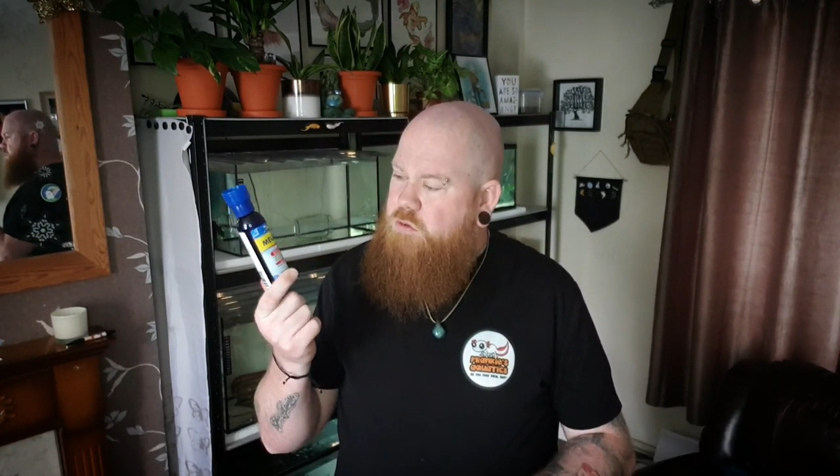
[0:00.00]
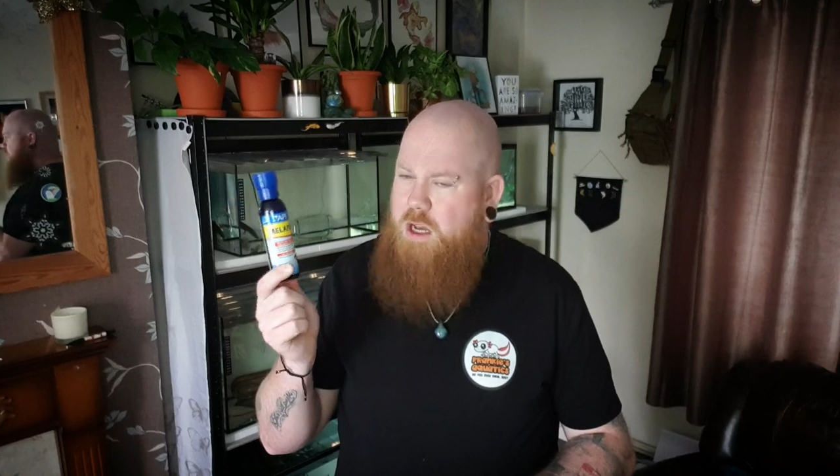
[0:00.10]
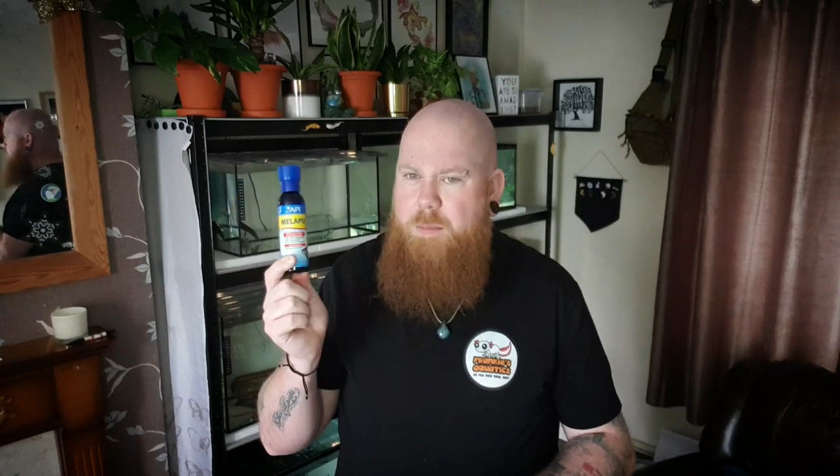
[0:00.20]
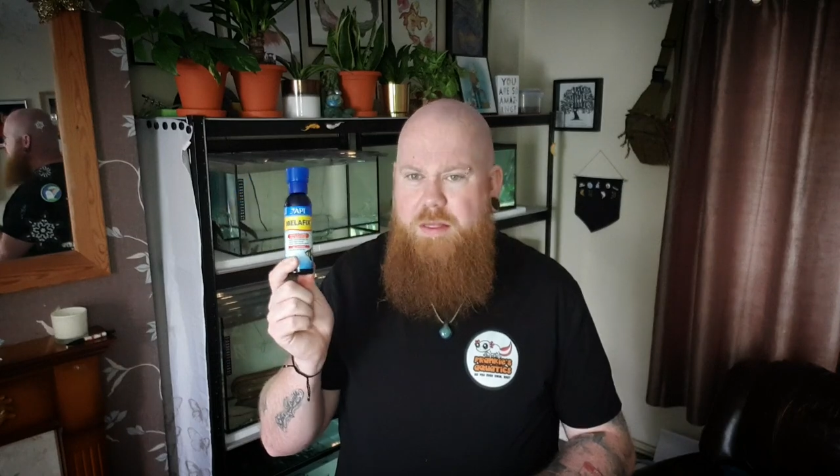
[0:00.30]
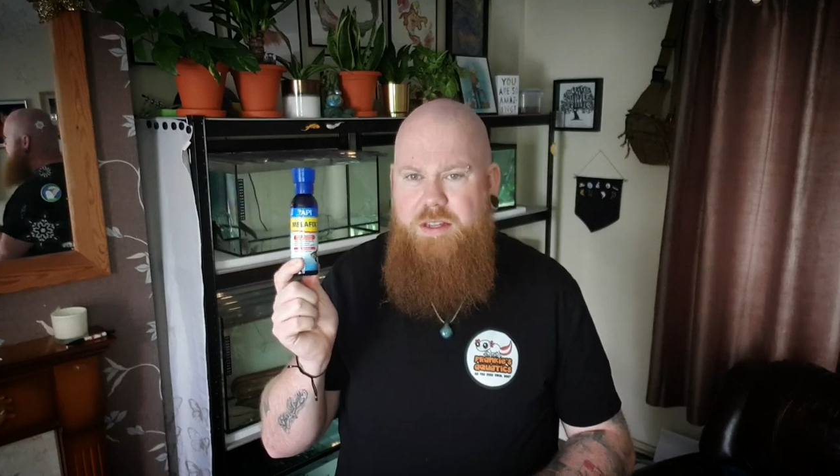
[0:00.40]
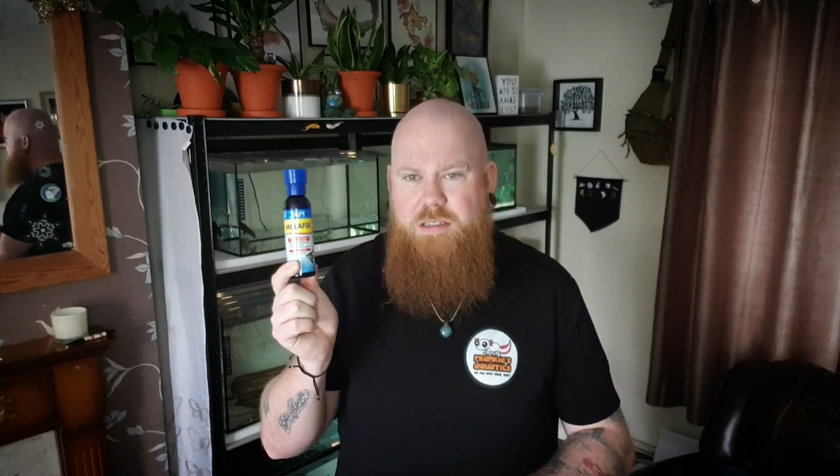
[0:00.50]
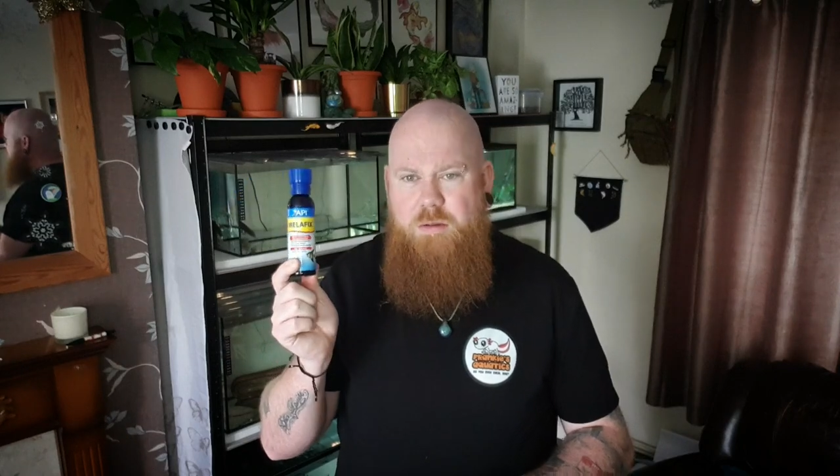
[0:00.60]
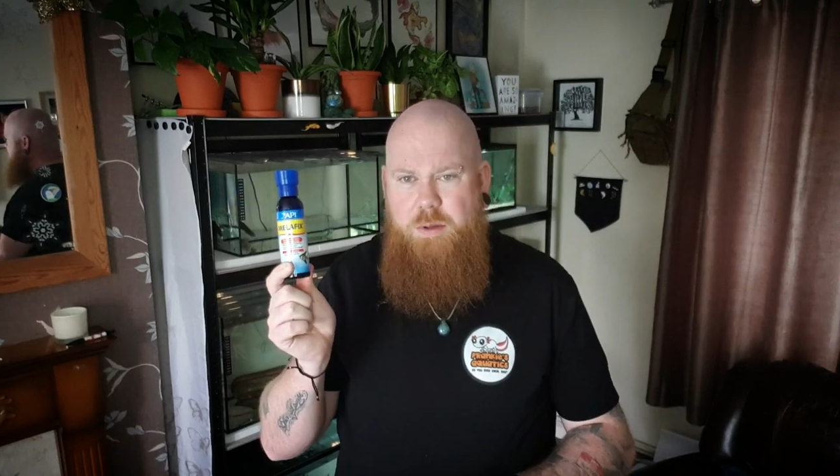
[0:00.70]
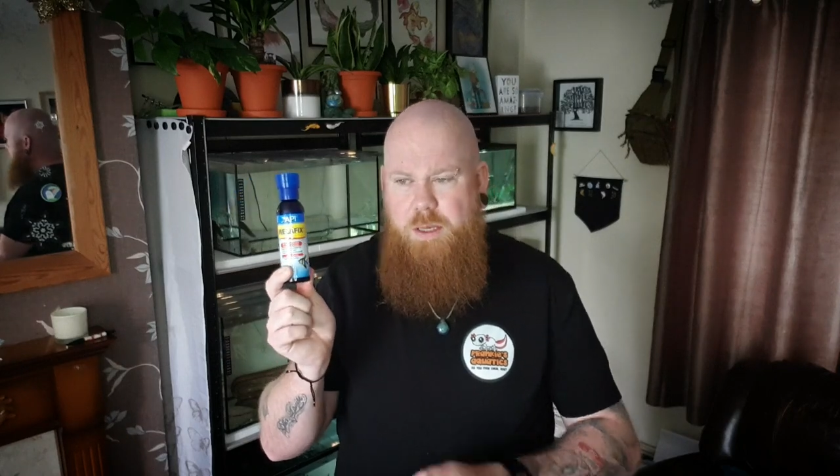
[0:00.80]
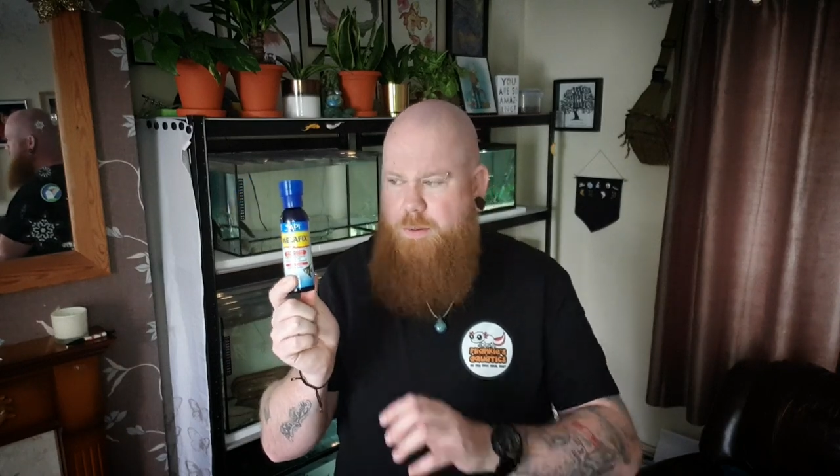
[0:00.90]
recommend this
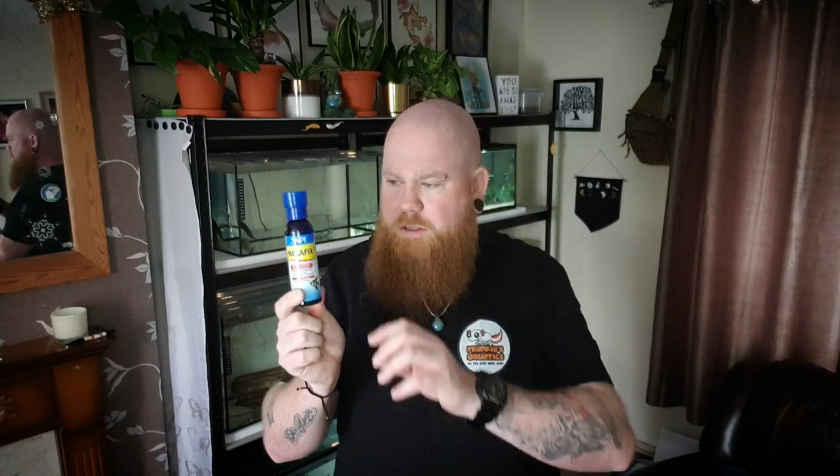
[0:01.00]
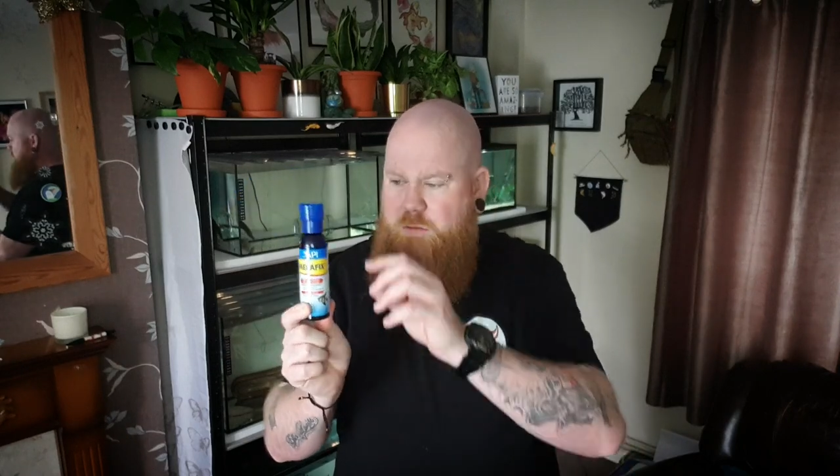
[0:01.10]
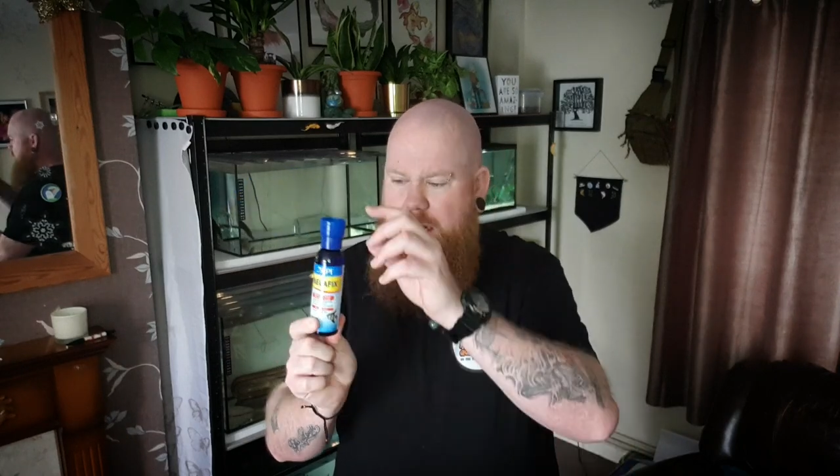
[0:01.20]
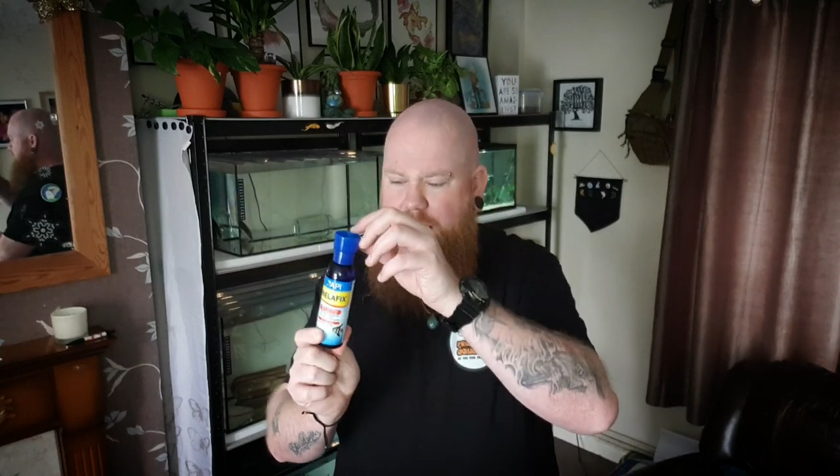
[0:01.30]
to people as well.